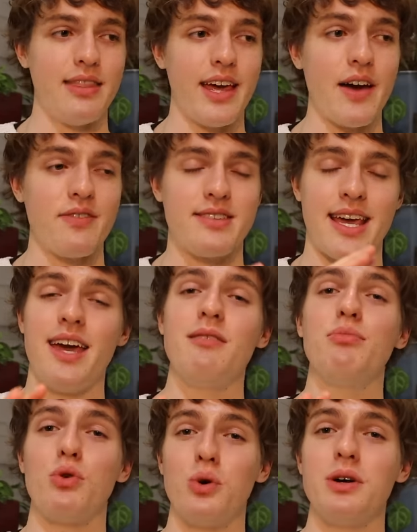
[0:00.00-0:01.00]
They have 10
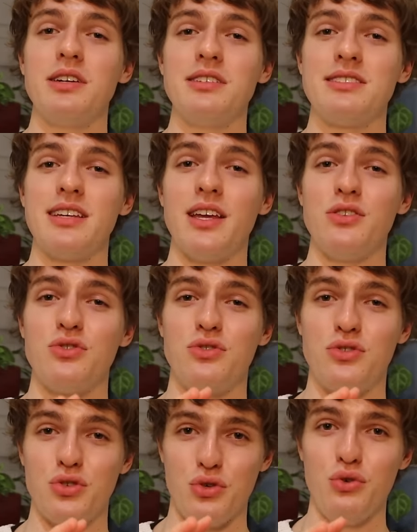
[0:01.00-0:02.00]
boys and
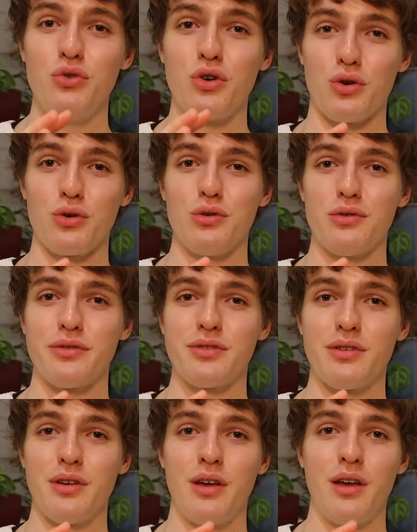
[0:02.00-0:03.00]
two
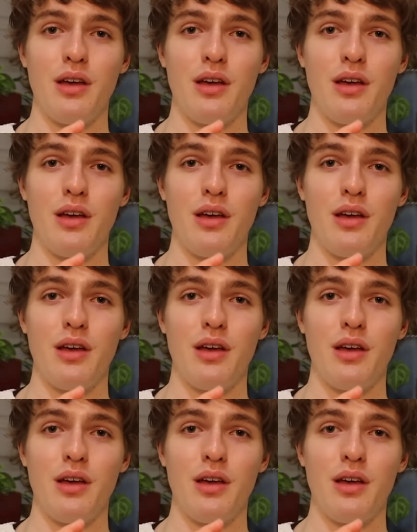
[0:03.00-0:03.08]
girls.